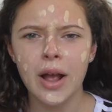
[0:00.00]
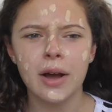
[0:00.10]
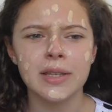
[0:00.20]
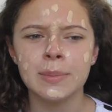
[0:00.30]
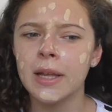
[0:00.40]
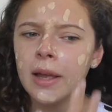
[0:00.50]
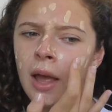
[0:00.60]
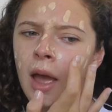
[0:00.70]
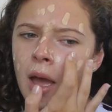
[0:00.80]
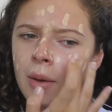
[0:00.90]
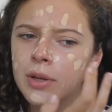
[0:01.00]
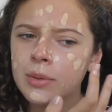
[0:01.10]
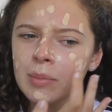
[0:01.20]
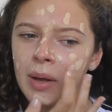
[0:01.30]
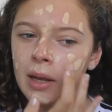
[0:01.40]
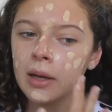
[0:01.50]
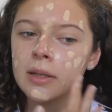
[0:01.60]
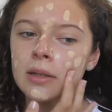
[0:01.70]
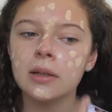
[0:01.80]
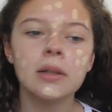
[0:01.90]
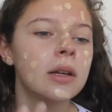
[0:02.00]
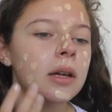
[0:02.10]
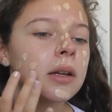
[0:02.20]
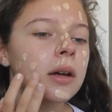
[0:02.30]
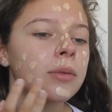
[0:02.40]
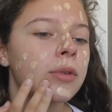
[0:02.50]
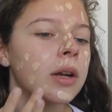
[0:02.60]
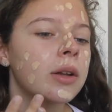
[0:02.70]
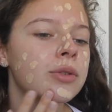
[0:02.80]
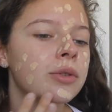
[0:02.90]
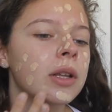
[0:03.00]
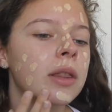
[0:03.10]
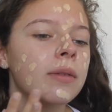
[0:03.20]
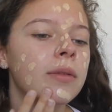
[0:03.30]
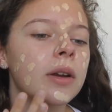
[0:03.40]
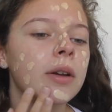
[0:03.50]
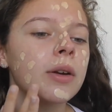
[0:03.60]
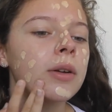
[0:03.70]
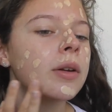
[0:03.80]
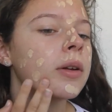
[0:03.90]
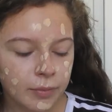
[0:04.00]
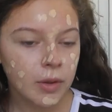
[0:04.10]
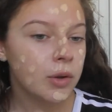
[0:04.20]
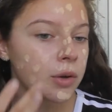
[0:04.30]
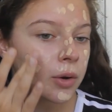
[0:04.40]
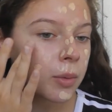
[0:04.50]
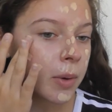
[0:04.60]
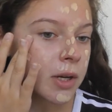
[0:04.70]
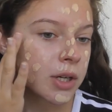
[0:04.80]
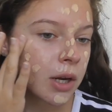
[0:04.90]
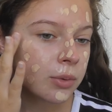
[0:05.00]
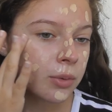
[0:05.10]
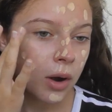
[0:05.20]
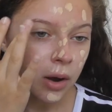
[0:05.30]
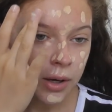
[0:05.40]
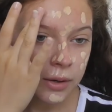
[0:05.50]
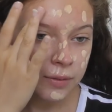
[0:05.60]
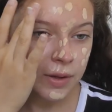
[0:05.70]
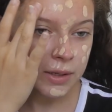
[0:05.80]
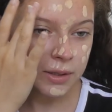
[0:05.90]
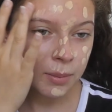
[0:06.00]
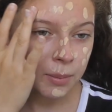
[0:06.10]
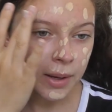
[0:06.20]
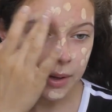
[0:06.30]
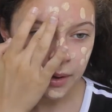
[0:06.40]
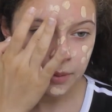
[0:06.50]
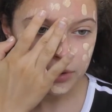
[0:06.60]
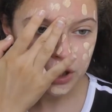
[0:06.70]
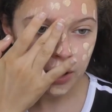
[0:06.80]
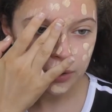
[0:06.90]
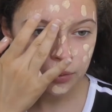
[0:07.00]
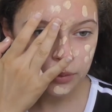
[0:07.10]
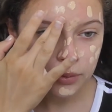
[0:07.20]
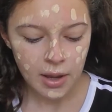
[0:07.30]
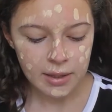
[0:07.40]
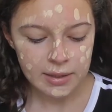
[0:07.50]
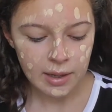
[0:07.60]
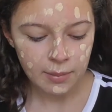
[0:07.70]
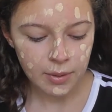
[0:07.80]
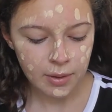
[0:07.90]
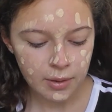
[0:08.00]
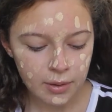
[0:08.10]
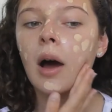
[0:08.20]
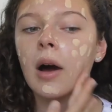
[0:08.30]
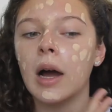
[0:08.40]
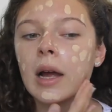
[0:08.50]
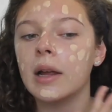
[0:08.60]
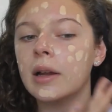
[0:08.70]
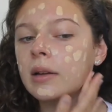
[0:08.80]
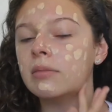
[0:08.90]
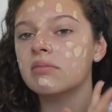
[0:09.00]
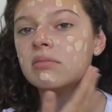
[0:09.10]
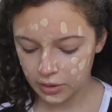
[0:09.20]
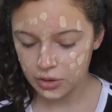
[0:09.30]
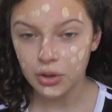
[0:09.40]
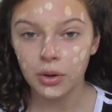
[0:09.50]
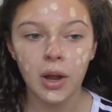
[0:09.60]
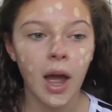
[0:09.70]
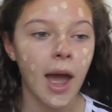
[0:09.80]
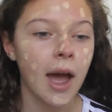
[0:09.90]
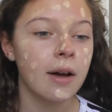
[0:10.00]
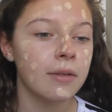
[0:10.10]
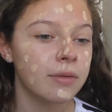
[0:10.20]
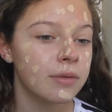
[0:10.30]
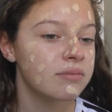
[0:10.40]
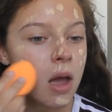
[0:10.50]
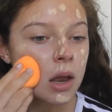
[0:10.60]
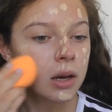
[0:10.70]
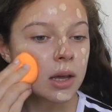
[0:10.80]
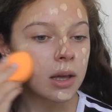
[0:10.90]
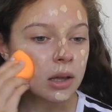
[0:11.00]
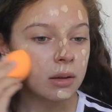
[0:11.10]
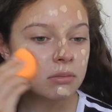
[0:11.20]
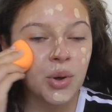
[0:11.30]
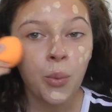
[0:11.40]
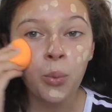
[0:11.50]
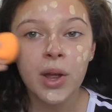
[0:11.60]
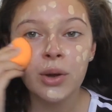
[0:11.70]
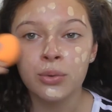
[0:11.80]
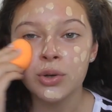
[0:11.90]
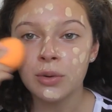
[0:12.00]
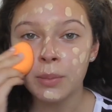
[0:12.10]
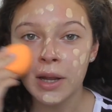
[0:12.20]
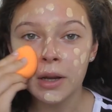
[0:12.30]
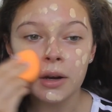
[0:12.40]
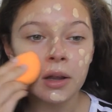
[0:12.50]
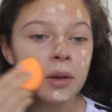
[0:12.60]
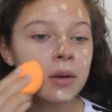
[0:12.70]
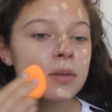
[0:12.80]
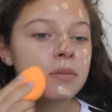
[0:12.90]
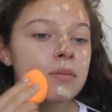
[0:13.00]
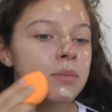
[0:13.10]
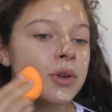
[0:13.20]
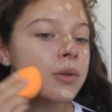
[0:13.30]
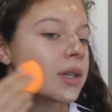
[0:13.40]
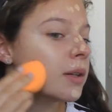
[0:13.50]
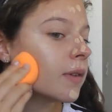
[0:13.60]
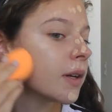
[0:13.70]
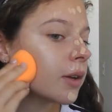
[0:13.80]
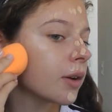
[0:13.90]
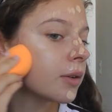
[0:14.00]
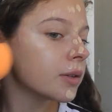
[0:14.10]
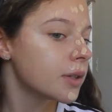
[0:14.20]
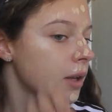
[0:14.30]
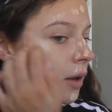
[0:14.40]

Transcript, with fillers: can't speak, was with my cousin and I really enjoyed that video. You know, my channel kind of is a makeup channel, except that I don't have any will to make like beauty videos.